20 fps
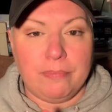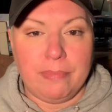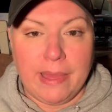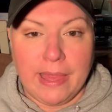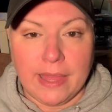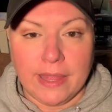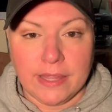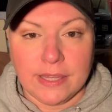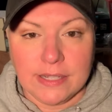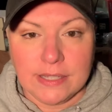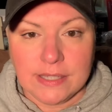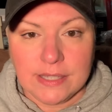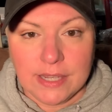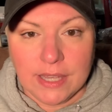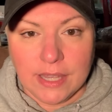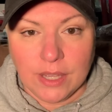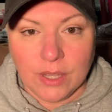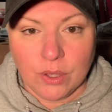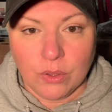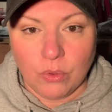
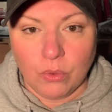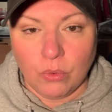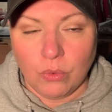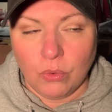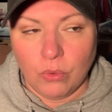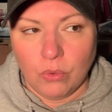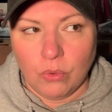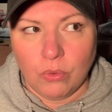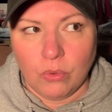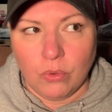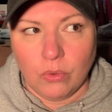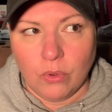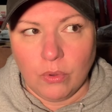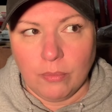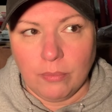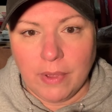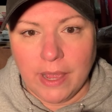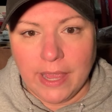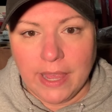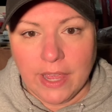balancing
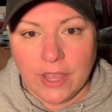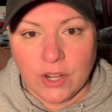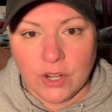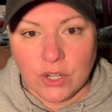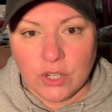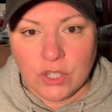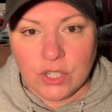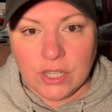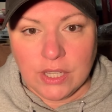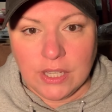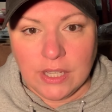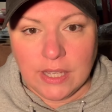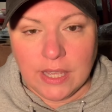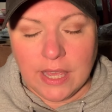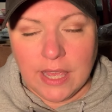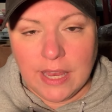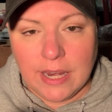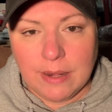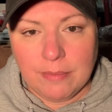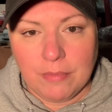my energy
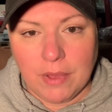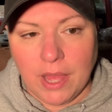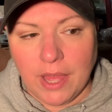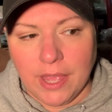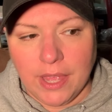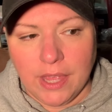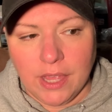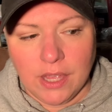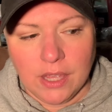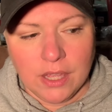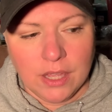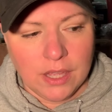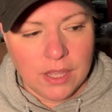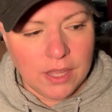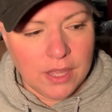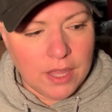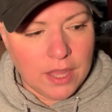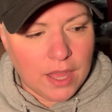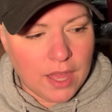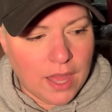and my
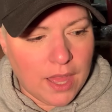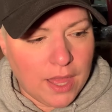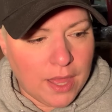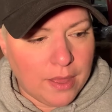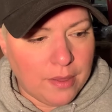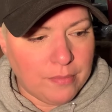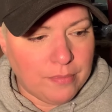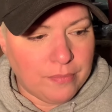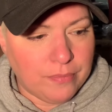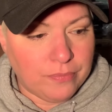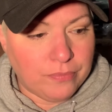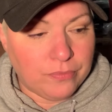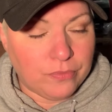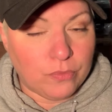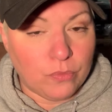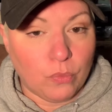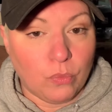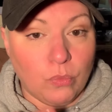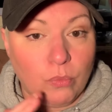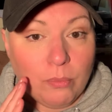
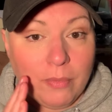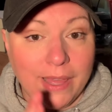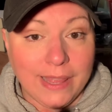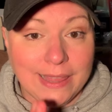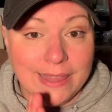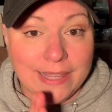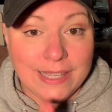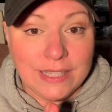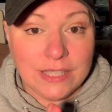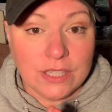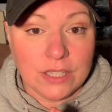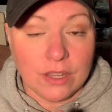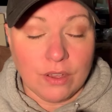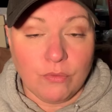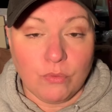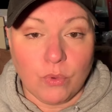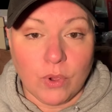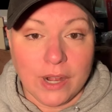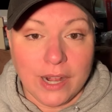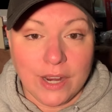my list
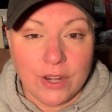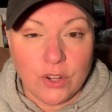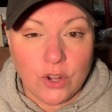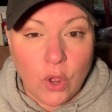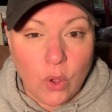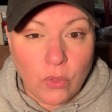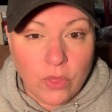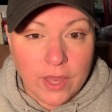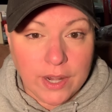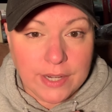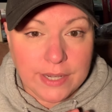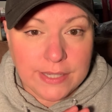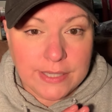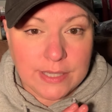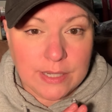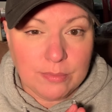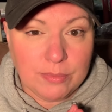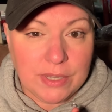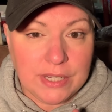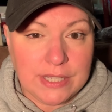of what I know that needs
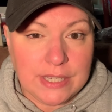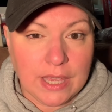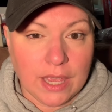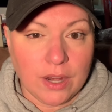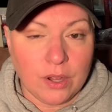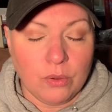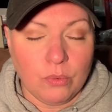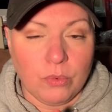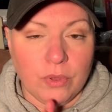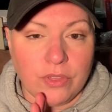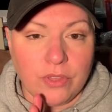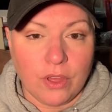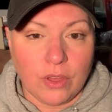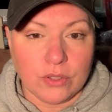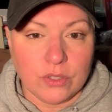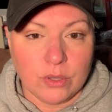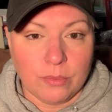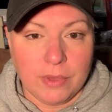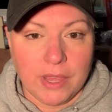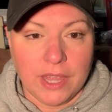to be done with
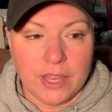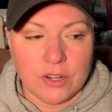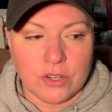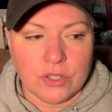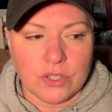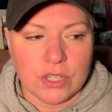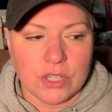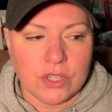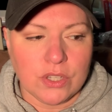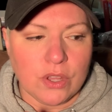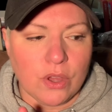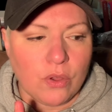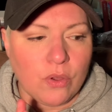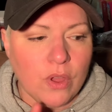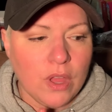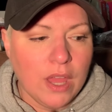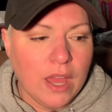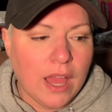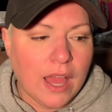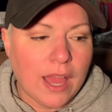also my energy. So
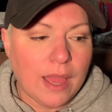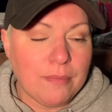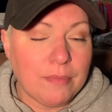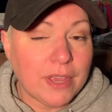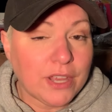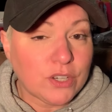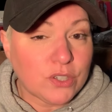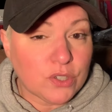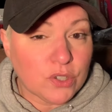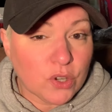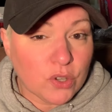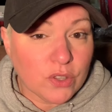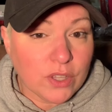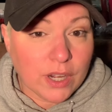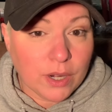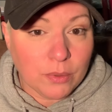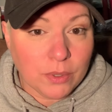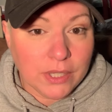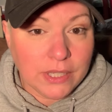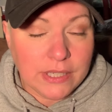I make sure that
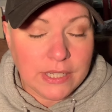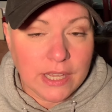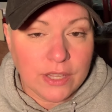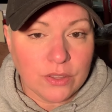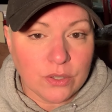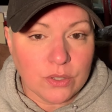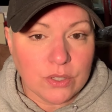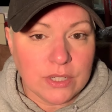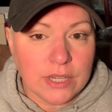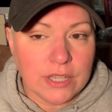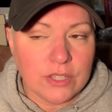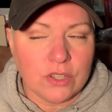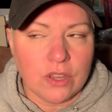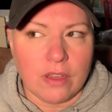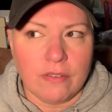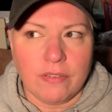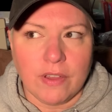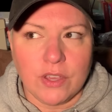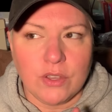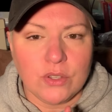I really take those days
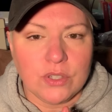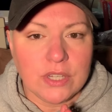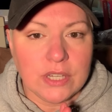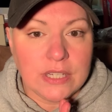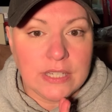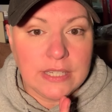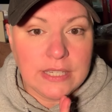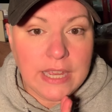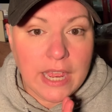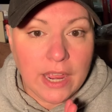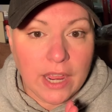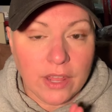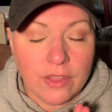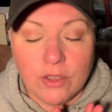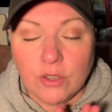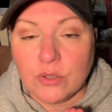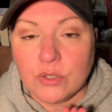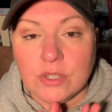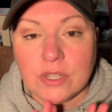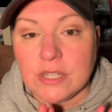off. It used
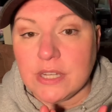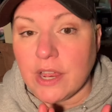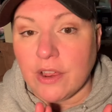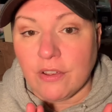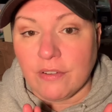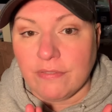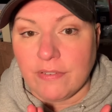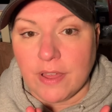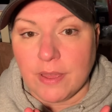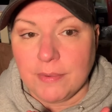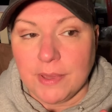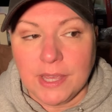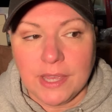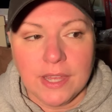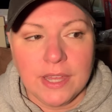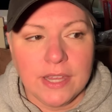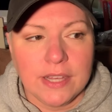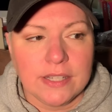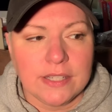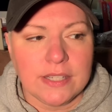to terrify me
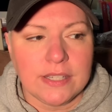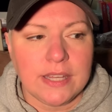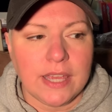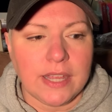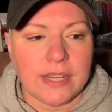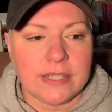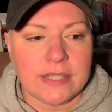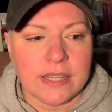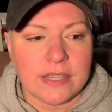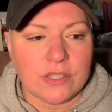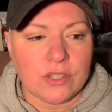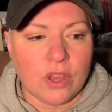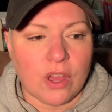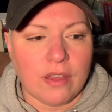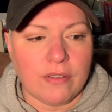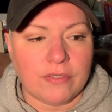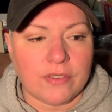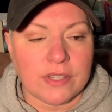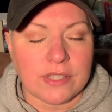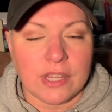to take days
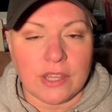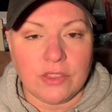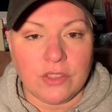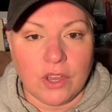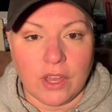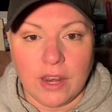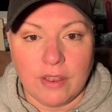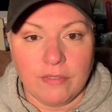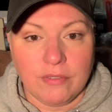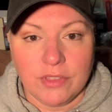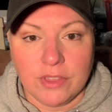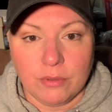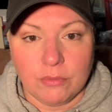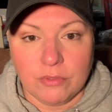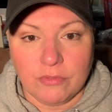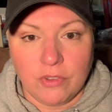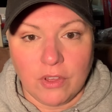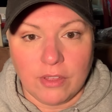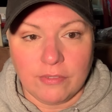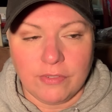off because I thought everything
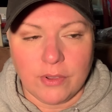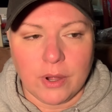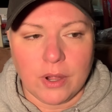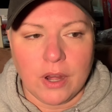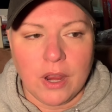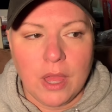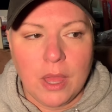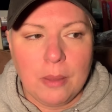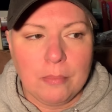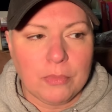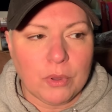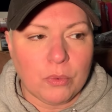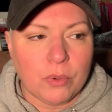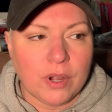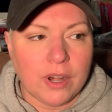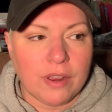would fall apart. But what